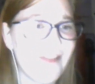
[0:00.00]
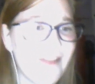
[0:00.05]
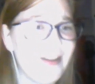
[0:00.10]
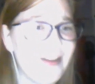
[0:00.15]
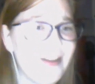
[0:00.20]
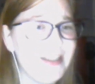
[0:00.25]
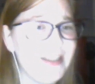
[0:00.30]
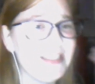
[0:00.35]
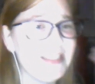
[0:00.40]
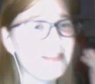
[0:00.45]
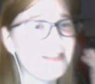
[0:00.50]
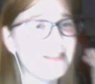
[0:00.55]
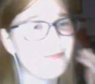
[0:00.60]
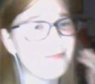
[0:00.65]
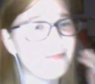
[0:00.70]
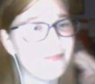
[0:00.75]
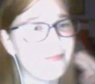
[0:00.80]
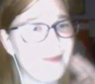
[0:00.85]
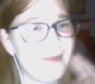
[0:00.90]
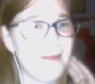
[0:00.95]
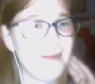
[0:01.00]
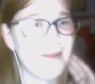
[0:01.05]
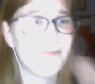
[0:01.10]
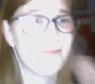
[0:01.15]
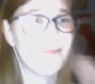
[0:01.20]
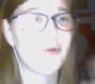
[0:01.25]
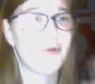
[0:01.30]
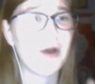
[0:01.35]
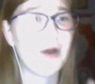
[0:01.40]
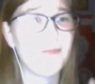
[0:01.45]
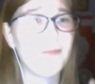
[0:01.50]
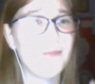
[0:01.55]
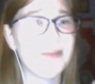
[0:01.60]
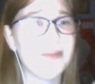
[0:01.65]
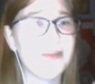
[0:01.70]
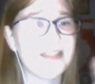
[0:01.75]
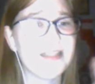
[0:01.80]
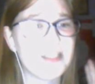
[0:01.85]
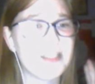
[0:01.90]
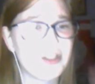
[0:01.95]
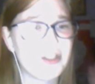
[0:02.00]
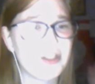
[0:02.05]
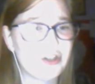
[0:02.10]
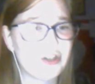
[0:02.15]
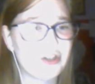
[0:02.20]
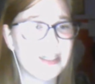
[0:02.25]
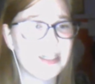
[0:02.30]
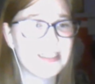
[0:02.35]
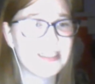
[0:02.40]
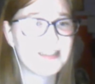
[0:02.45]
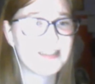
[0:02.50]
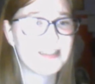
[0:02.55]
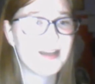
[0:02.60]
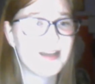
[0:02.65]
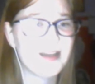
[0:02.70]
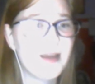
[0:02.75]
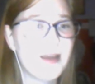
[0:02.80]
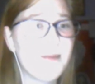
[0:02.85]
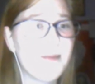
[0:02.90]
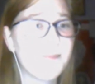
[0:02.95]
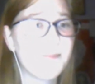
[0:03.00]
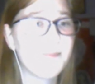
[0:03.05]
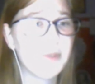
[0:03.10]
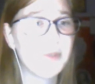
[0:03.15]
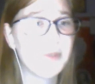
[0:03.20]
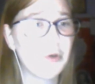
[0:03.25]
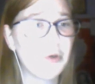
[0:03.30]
and he's been brought up with this strict, pure